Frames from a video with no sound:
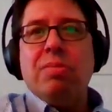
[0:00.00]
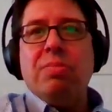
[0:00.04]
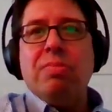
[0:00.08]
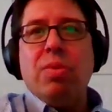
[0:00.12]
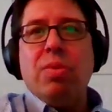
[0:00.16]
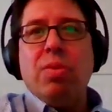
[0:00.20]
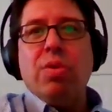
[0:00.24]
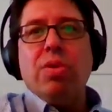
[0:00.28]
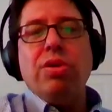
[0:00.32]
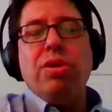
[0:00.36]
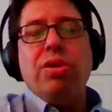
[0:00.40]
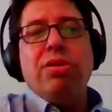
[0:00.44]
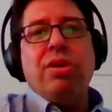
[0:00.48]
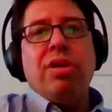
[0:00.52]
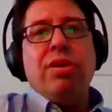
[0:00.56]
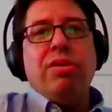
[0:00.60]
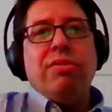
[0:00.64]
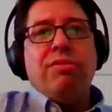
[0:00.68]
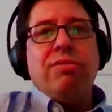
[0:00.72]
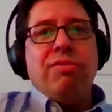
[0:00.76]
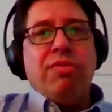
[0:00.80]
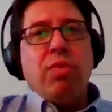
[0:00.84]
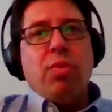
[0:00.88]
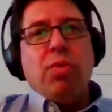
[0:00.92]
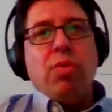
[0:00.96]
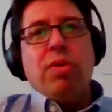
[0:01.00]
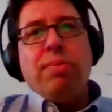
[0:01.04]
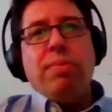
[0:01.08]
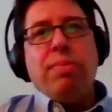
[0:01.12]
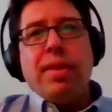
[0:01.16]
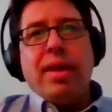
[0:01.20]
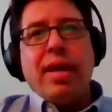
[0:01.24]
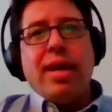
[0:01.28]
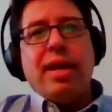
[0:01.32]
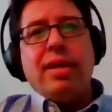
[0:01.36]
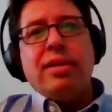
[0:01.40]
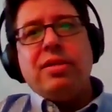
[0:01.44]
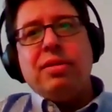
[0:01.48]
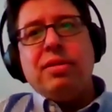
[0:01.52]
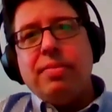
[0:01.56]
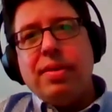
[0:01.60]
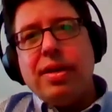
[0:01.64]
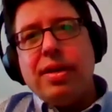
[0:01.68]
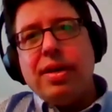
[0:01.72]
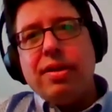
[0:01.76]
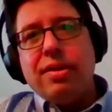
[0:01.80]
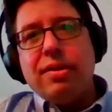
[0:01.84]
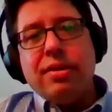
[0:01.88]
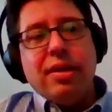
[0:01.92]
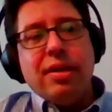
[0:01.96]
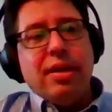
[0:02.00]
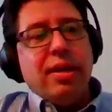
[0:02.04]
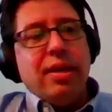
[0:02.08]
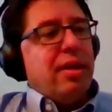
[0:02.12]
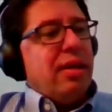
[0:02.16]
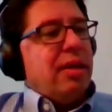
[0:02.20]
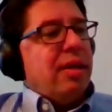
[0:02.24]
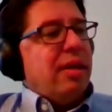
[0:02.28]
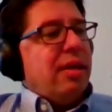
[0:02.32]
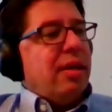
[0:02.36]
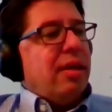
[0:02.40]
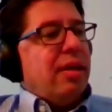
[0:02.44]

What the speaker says: So the more you can inform that, the better.